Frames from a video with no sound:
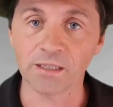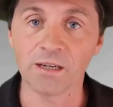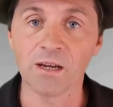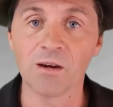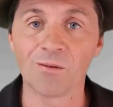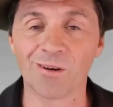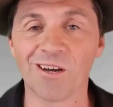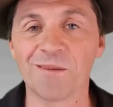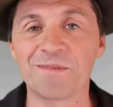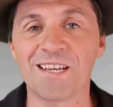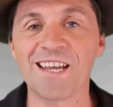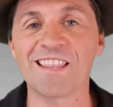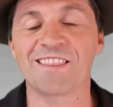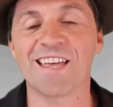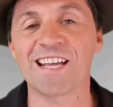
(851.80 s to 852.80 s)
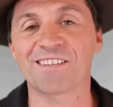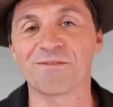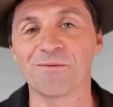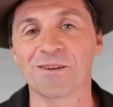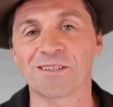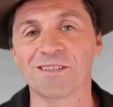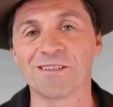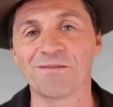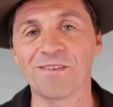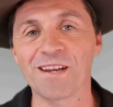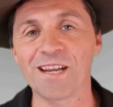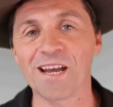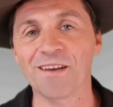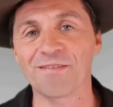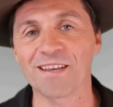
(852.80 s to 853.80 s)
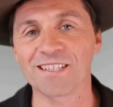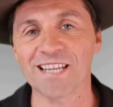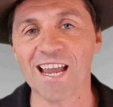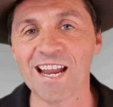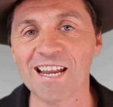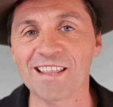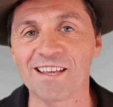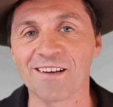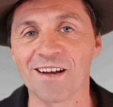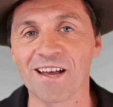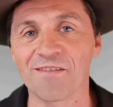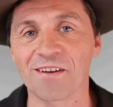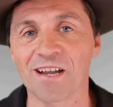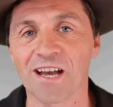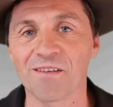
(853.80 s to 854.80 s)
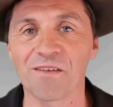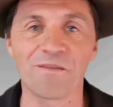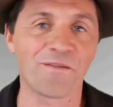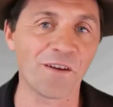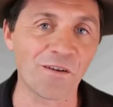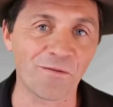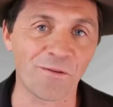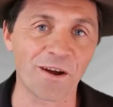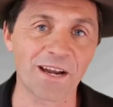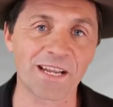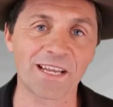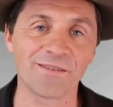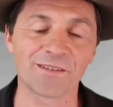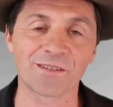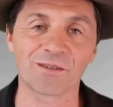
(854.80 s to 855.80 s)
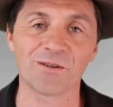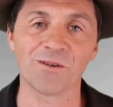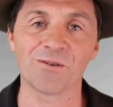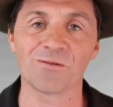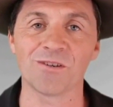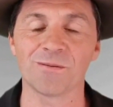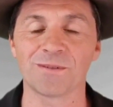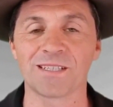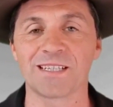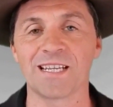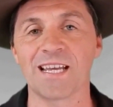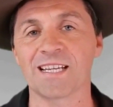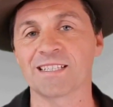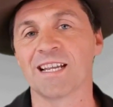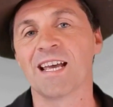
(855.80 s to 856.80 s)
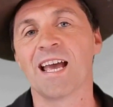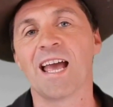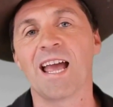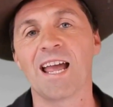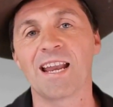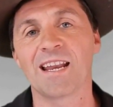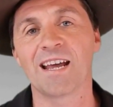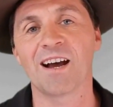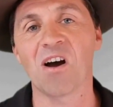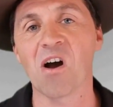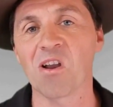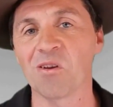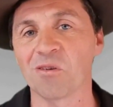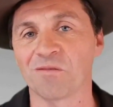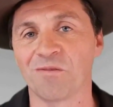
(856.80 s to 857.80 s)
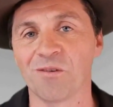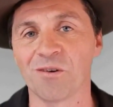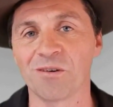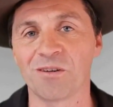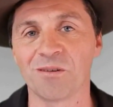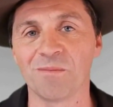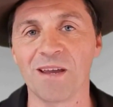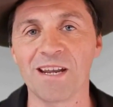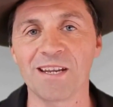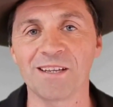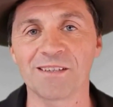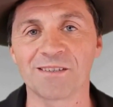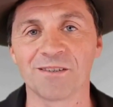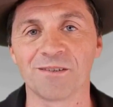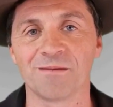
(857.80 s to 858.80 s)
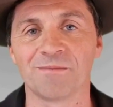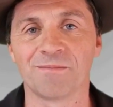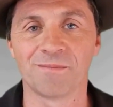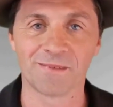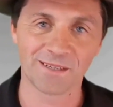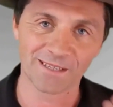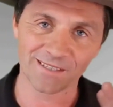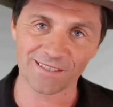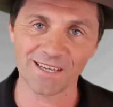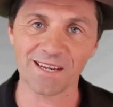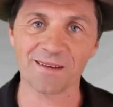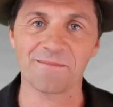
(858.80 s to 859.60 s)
Well, I'm Dean. Thanks for watching the video. If there's anything I haven't covered, feel free to give us a call, drop us a text, and I look forward to meeting you soon. See ya.